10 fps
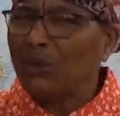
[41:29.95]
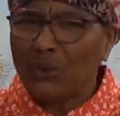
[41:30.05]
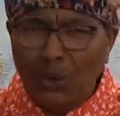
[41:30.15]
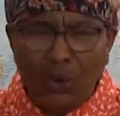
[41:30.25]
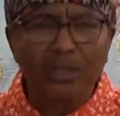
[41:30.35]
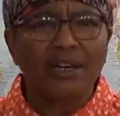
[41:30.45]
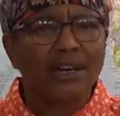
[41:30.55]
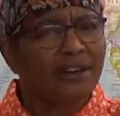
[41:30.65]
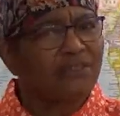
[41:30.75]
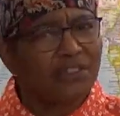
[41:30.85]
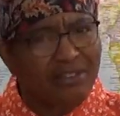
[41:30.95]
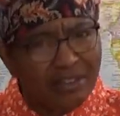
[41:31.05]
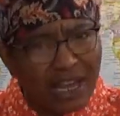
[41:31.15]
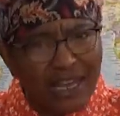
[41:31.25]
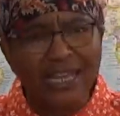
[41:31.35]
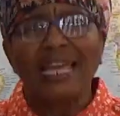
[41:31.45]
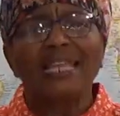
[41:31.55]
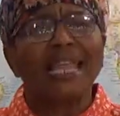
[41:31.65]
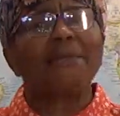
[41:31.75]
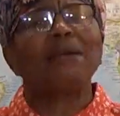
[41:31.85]
Daughter of to Zion,
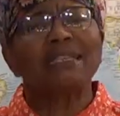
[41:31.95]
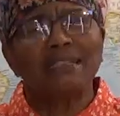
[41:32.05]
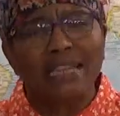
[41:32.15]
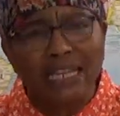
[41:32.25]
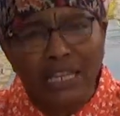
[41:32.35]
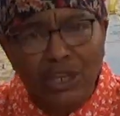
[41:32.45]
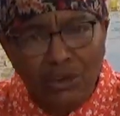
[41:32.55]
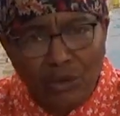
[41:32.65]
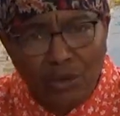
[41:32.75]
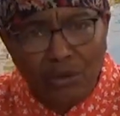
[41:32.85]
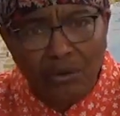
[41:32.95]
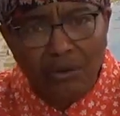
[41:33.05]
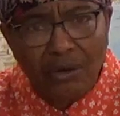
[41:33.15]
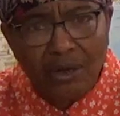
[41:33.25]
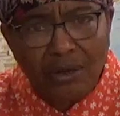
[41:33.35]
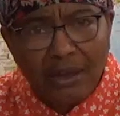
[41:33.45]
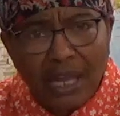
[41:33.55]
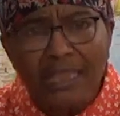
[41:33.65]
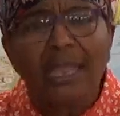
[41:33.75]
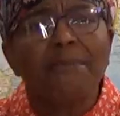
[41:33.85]
they must see it in you.
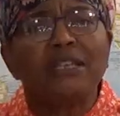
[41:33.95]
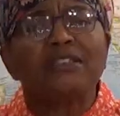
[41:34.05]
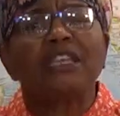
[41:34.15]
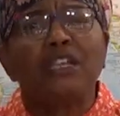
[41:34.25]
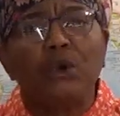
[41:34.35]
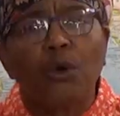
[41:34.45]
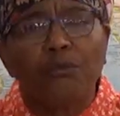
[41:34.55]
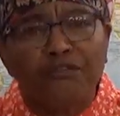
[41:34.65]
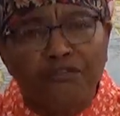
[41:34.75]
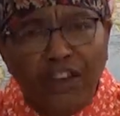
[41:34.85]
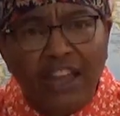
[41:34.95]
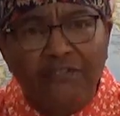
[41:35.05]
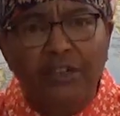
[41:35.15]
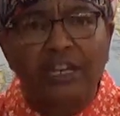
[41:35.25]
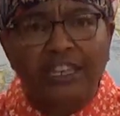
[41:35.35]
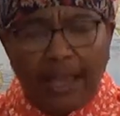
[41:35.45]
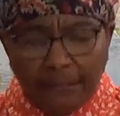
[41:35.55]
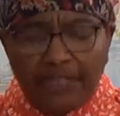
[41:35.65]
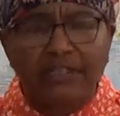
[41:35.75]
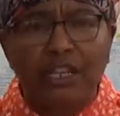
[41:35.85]
They must see your faithfulness. They
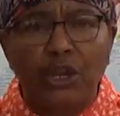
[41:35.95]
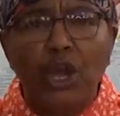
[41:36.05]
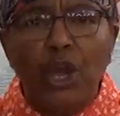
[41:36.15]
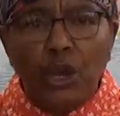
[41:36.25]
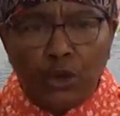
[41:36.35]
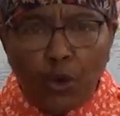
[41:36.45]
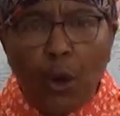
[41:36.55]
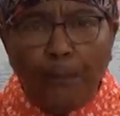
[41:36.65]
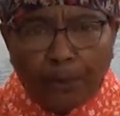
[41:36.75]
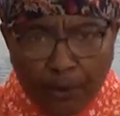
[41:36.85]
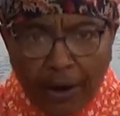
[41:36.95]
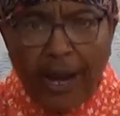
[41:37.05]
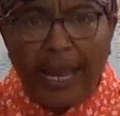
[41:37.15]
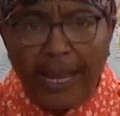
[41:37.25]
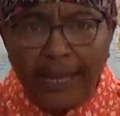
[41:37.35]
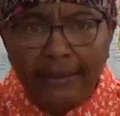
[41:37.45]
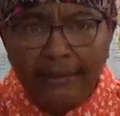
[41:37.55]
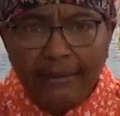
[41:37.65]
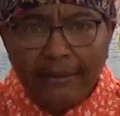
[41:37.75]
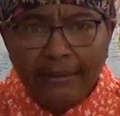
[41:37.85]
must see your praying
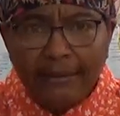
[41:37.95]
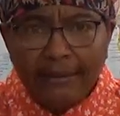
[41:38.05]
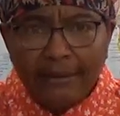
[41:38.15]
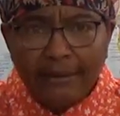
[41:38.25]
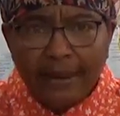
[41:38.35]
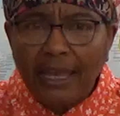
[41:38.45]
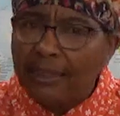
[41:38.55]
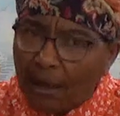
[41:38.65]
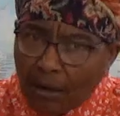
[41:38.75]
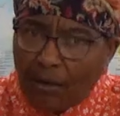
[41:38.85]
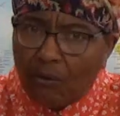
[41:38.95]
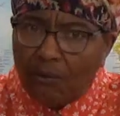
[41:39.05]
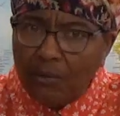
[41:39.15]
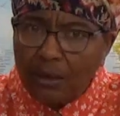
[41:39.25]
in the home.